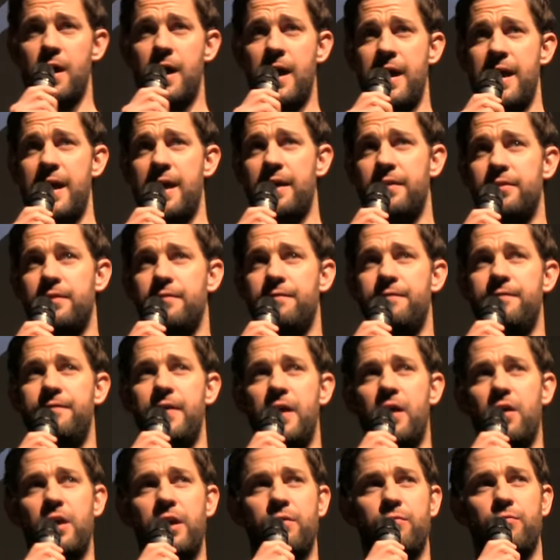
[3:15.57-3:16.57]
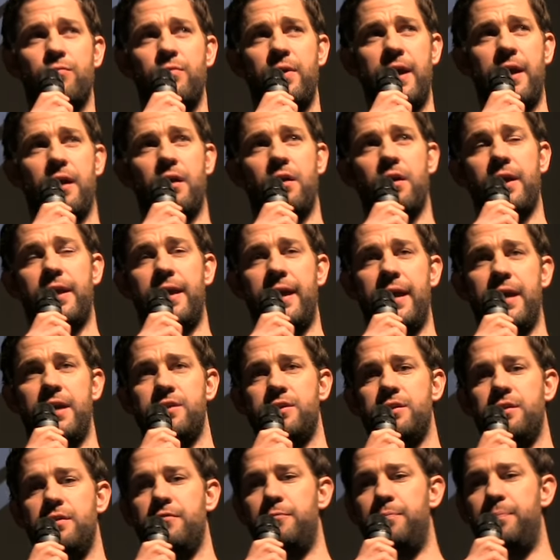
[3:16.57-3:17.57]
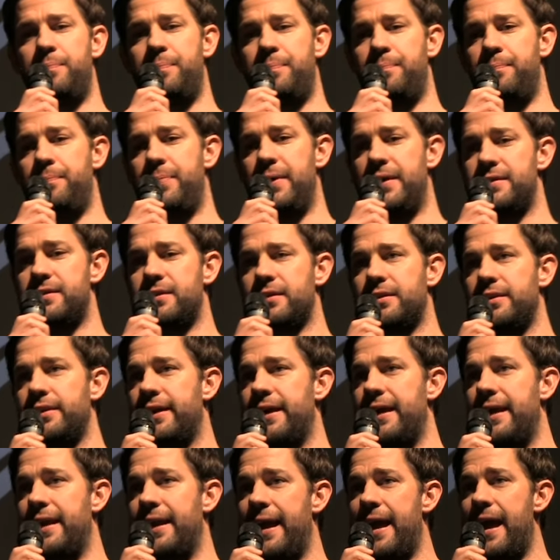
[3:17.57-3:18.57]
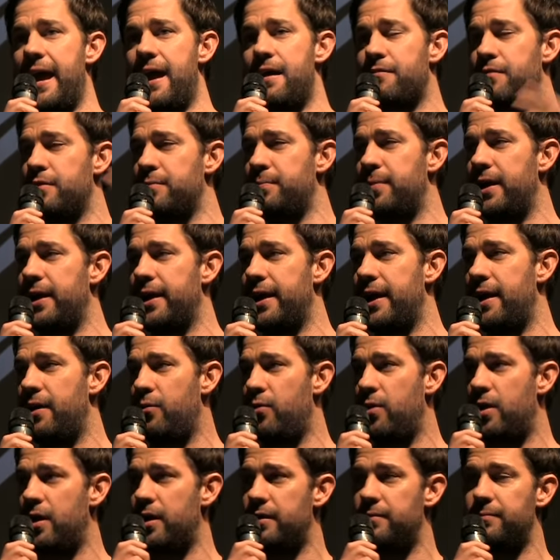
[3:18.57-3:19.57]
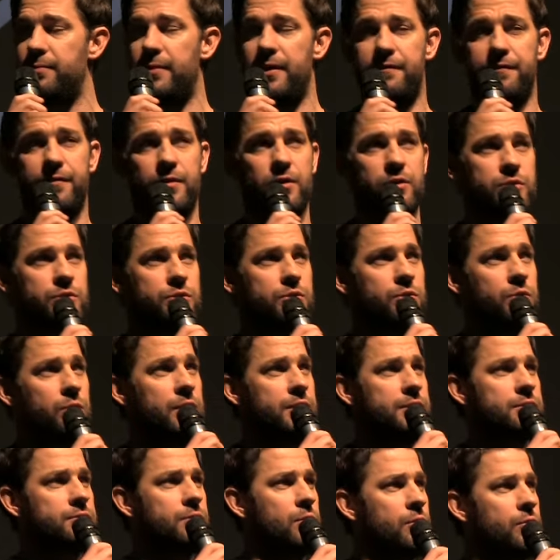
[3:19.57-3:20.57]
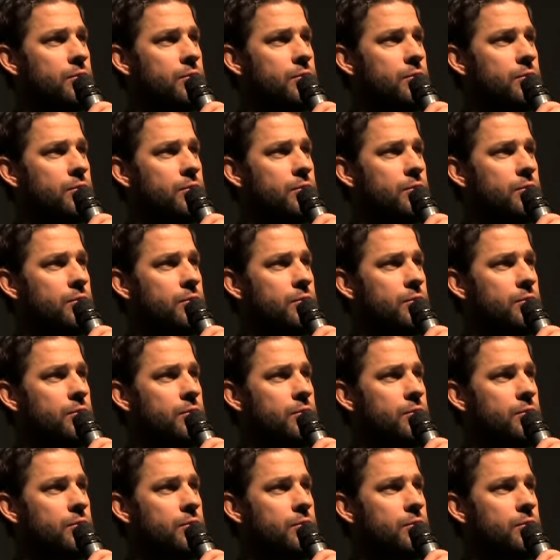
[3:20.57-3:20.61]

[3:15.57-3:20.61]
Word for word: I had the very rare occasion of basically getting everybody I wanted. My first choice.